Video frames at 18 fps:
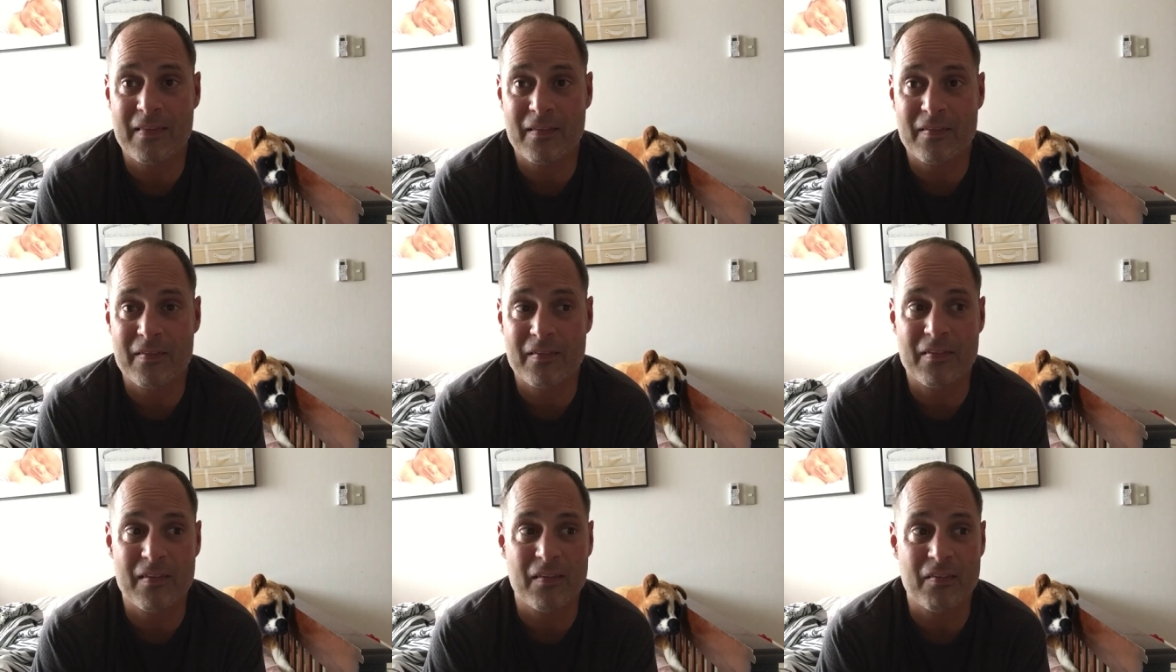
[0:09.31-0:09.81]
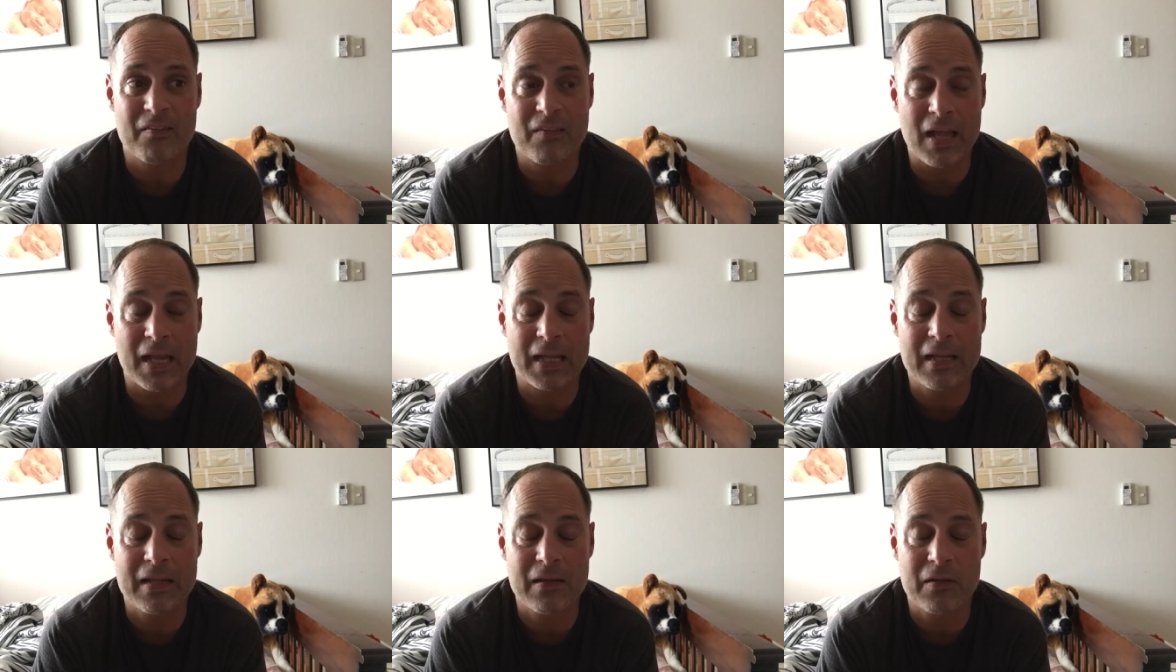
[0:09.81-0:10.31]
this is the
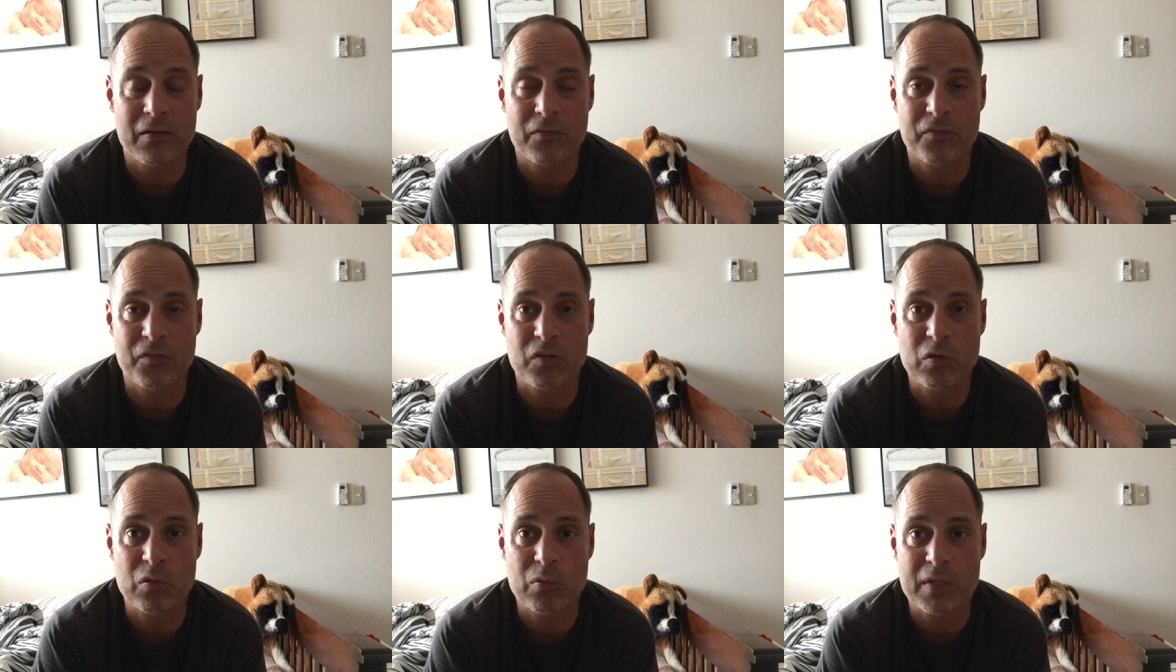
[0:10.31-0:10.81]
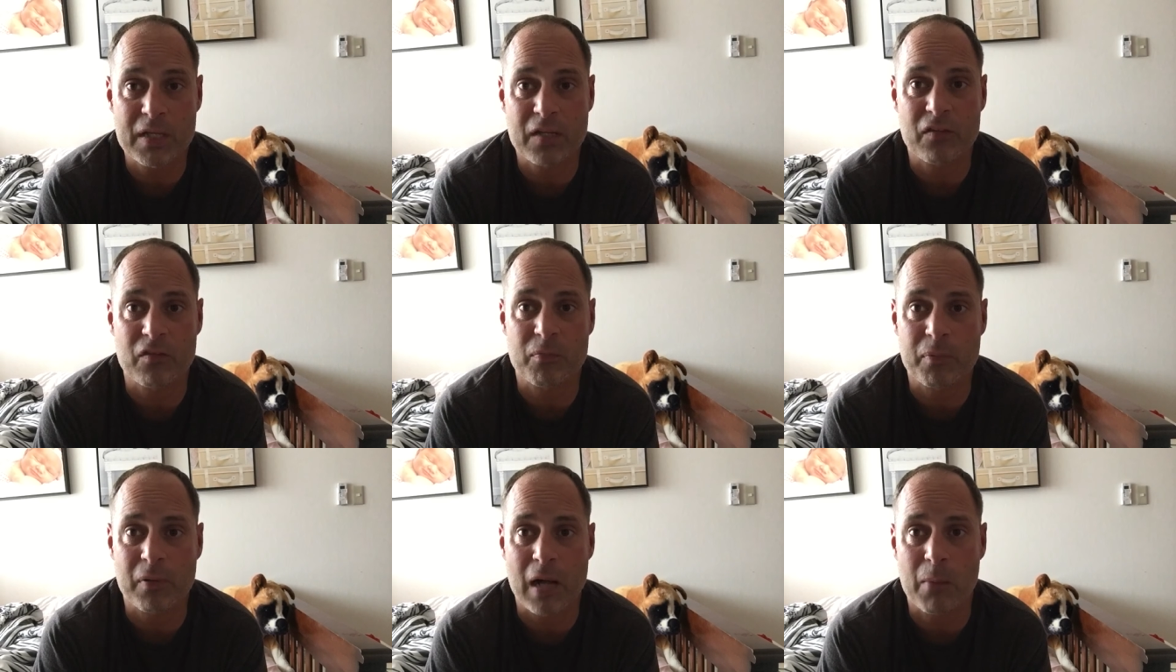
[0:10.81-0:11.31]
second of 2
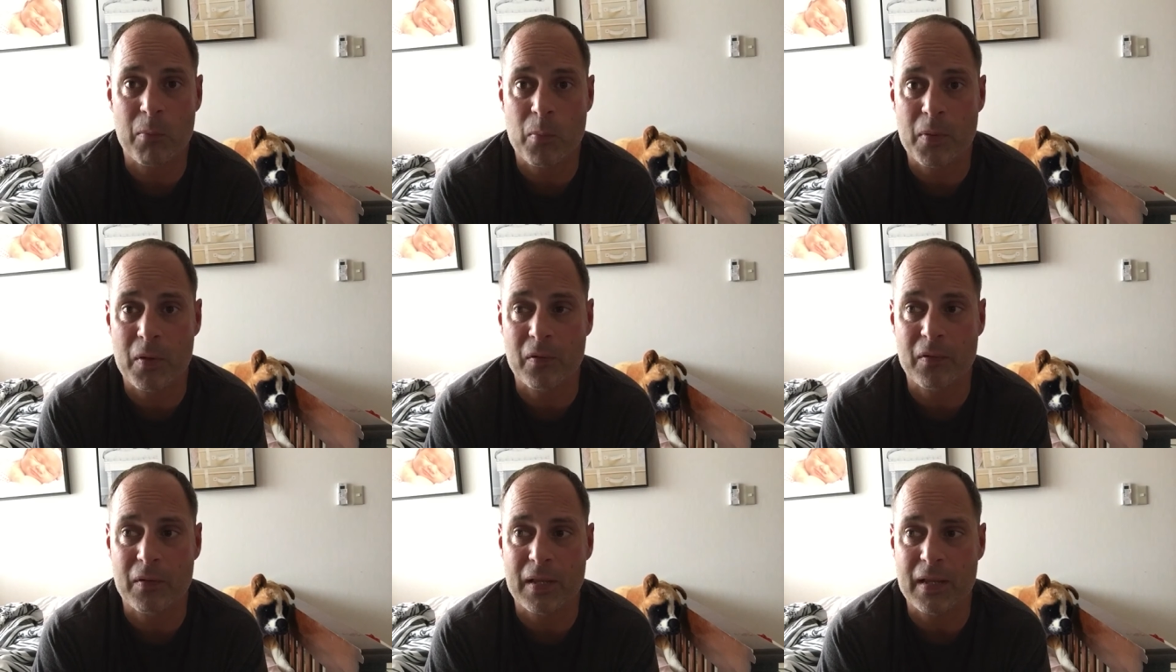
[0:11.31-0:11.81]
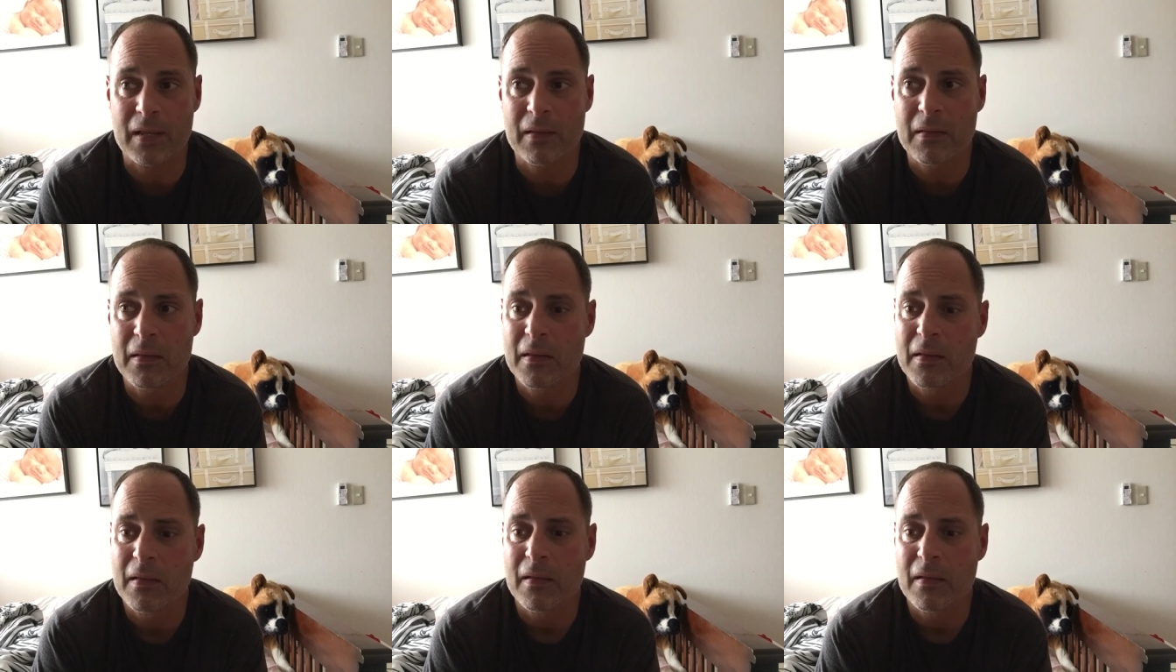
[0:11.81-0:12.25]
weeks of probability